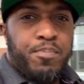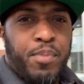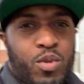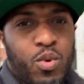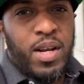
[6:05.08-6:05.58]
the
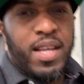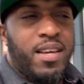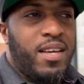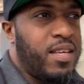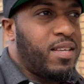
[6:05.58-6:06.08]
build
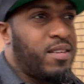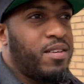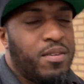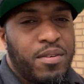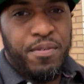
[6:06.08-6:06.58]
quality
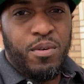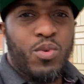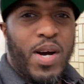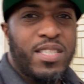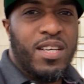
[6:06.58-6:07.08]
feels
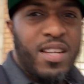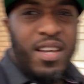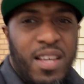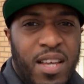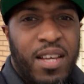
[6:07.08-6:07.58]
quite sturdy,